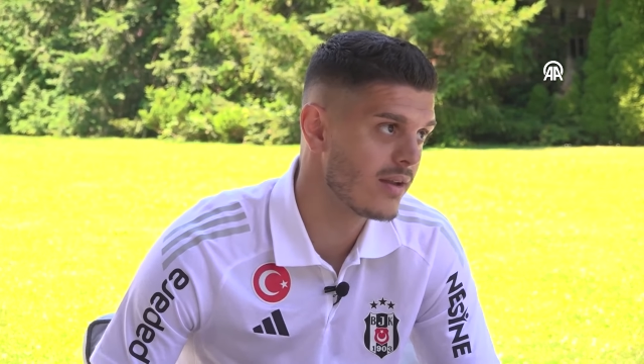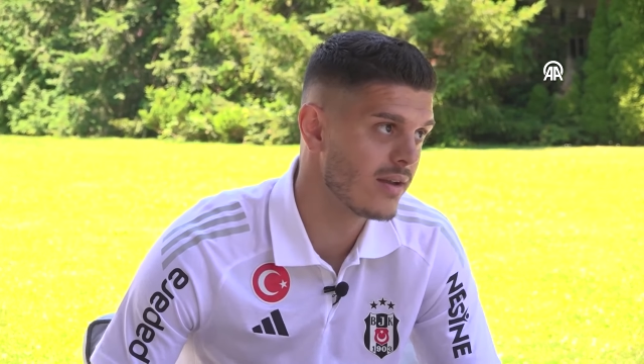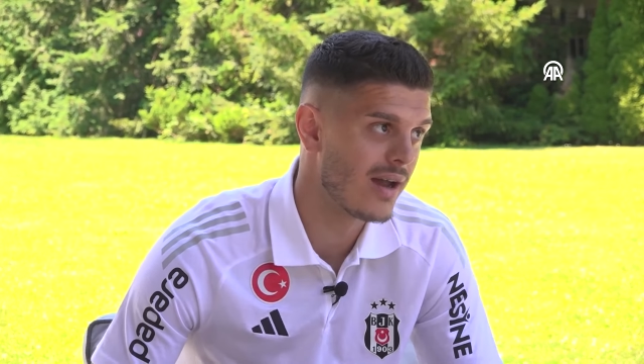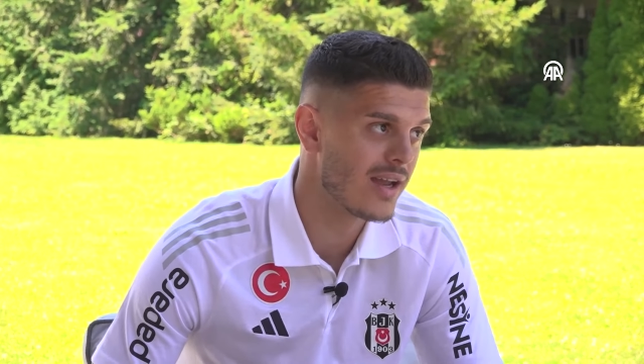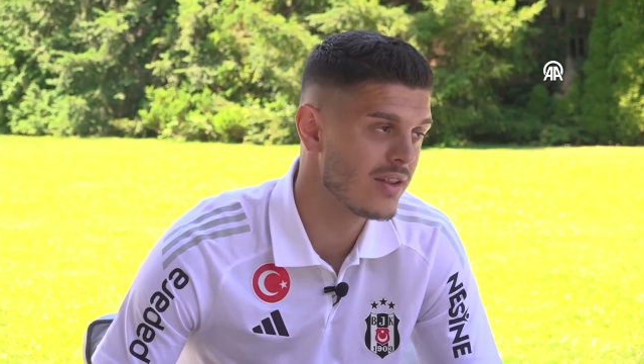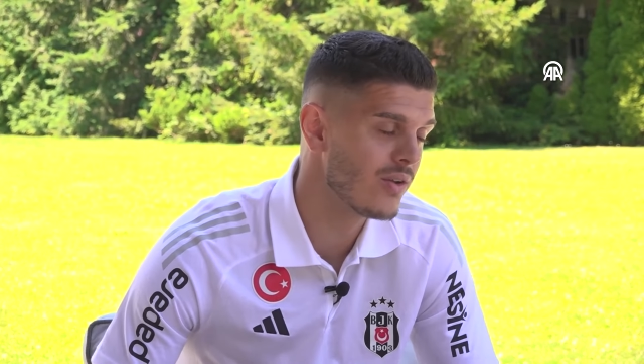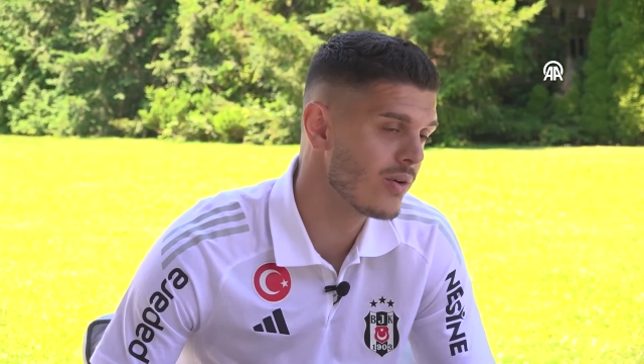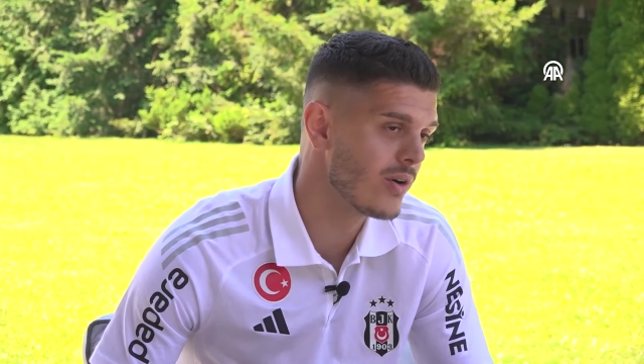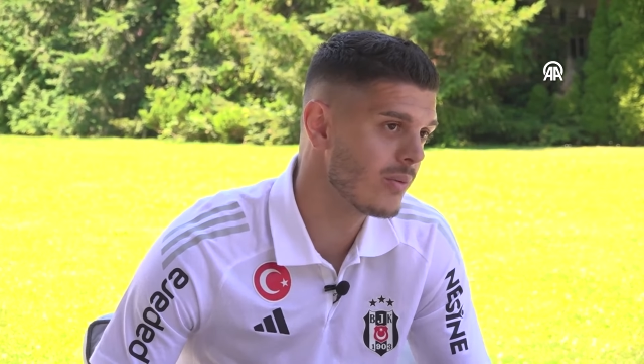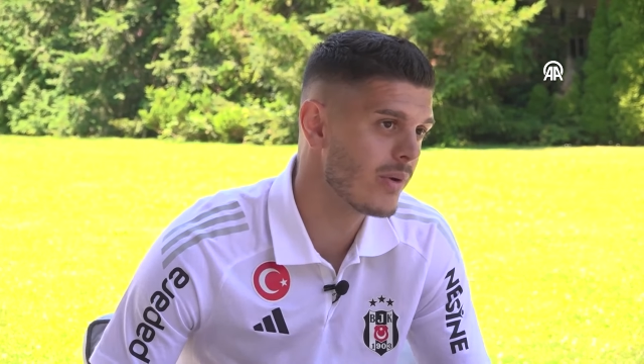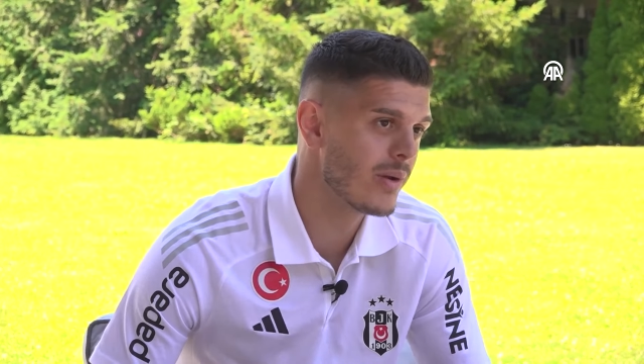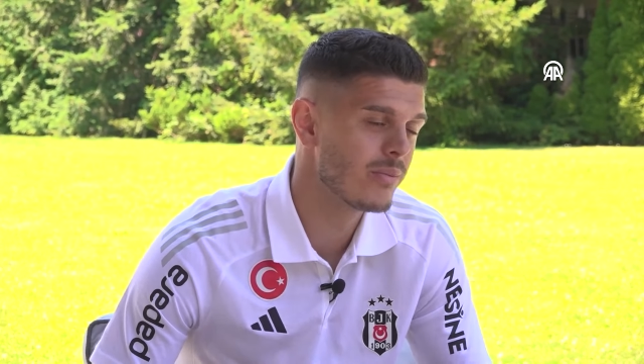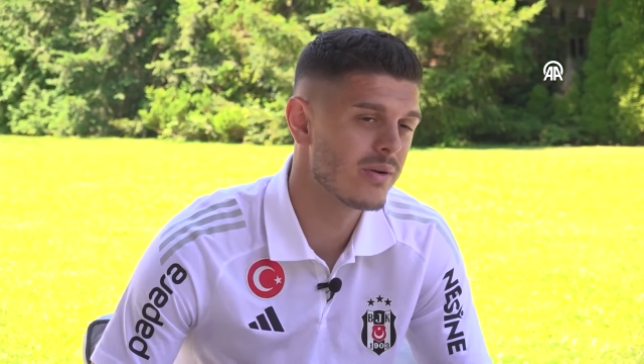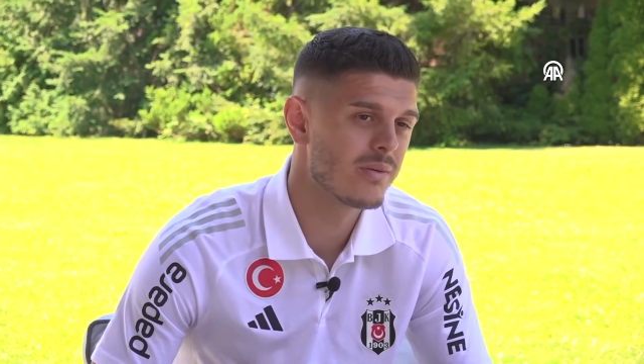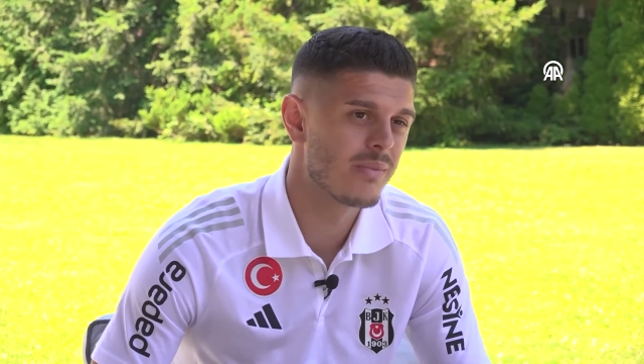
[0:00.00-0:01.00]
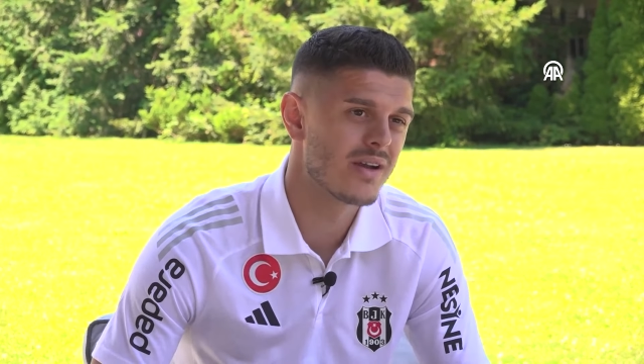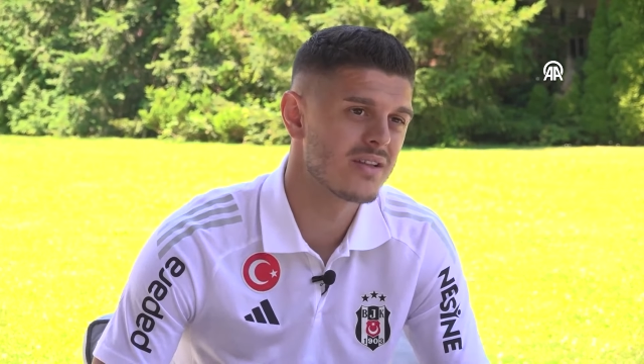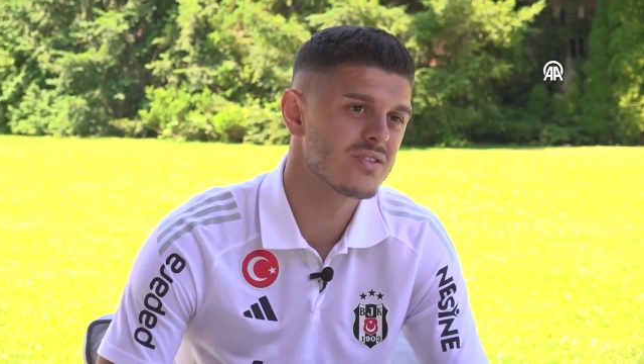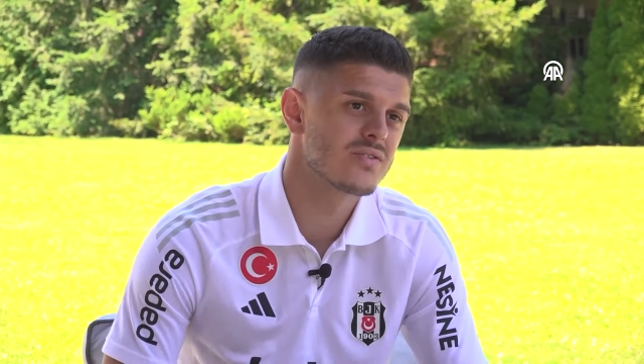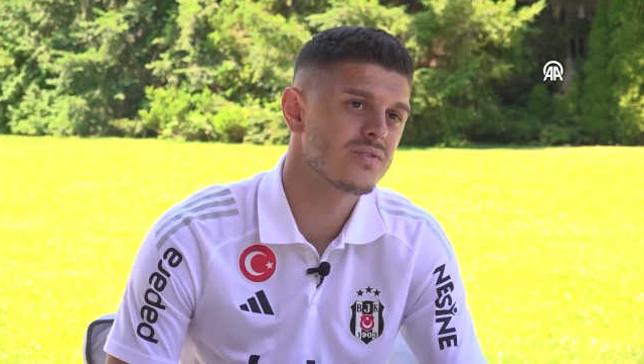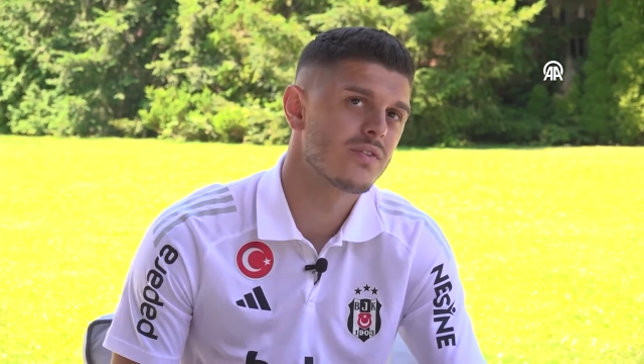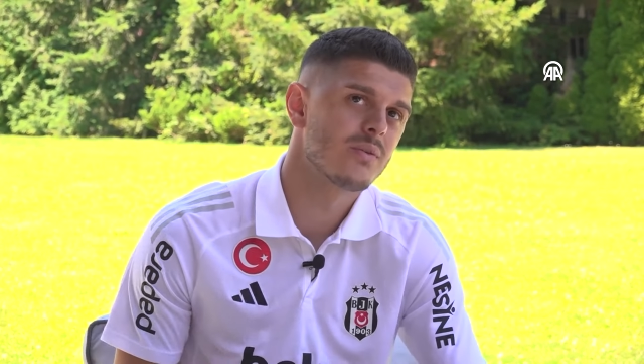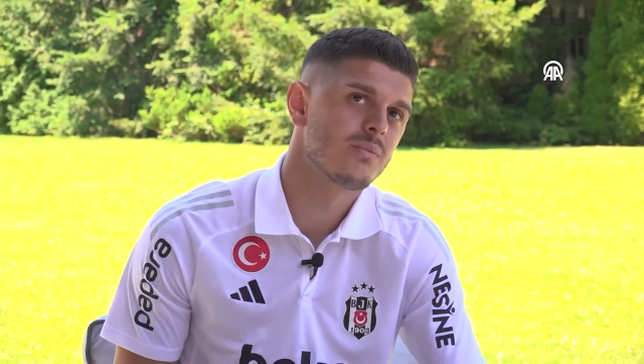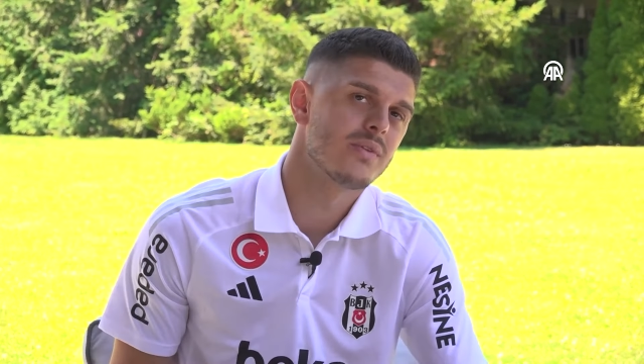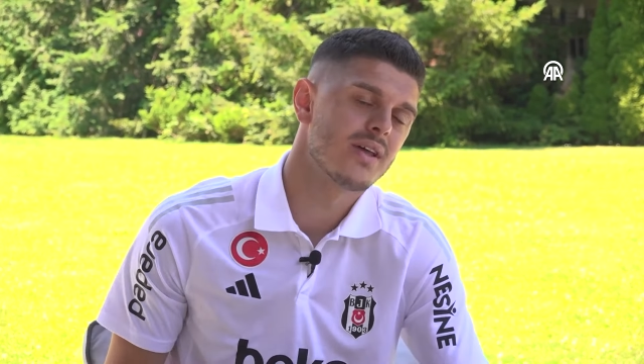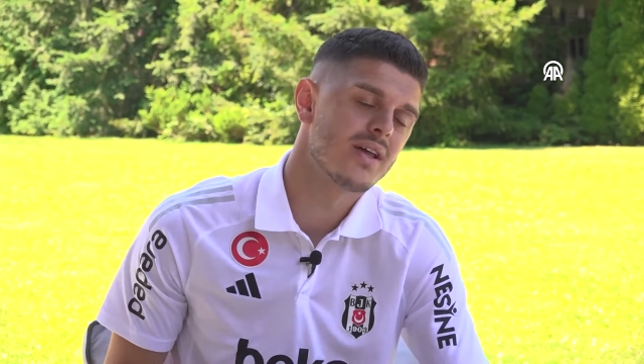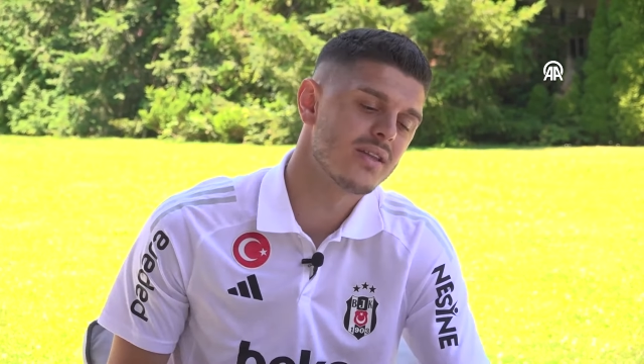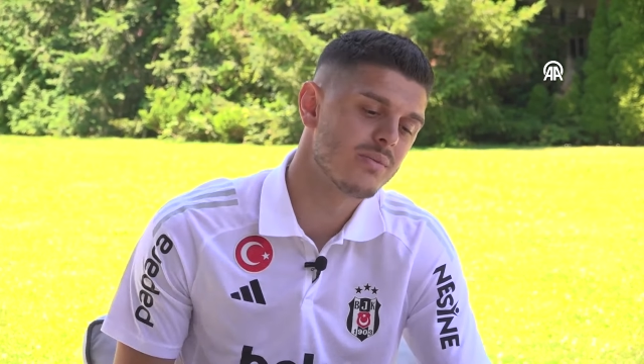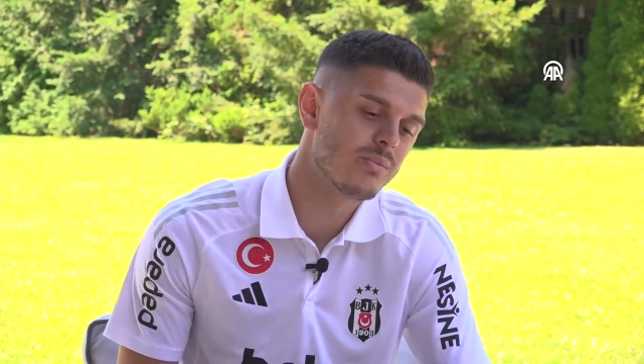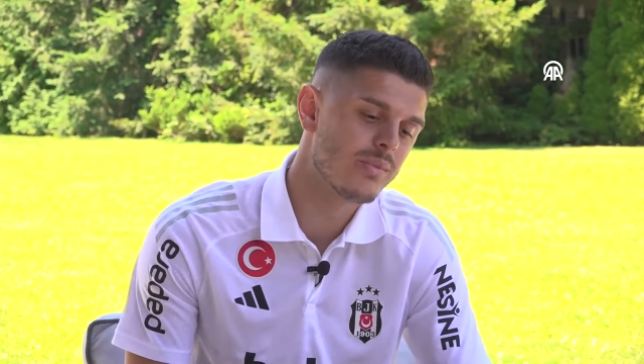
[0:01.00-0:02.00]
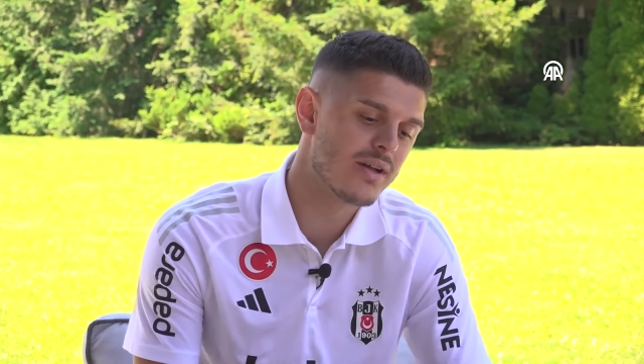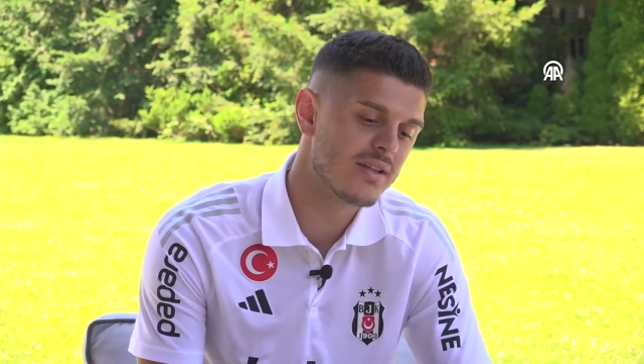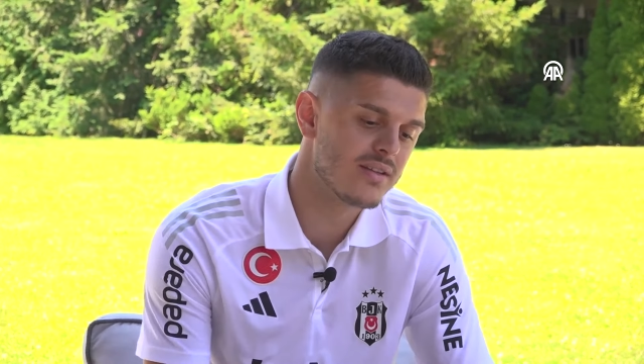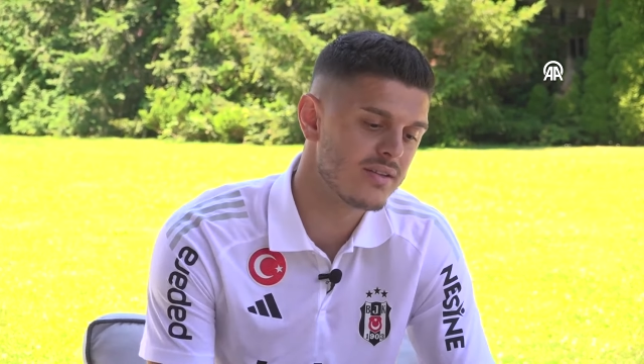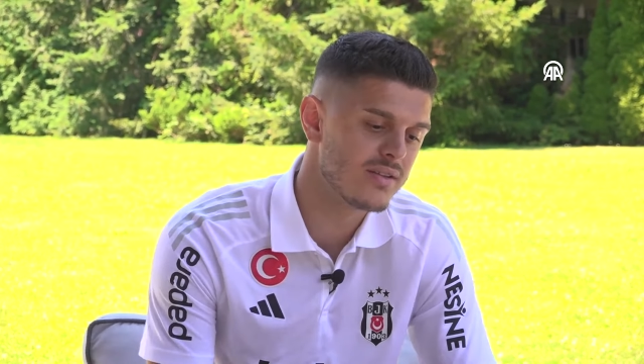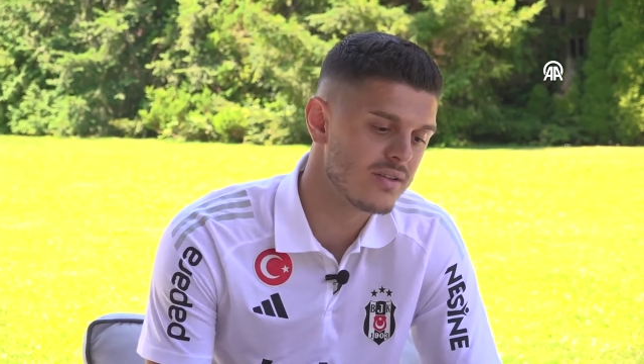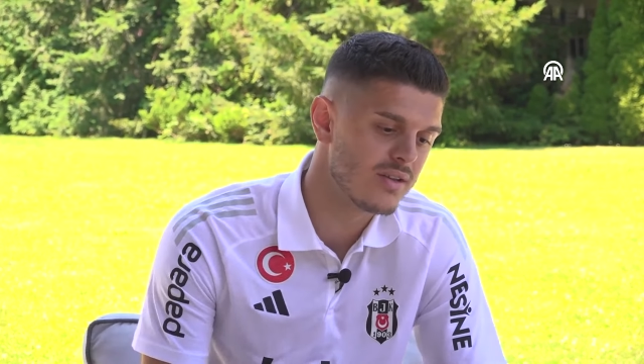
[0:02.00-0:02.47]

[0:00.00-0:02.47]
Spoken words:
I don't remember much from that, but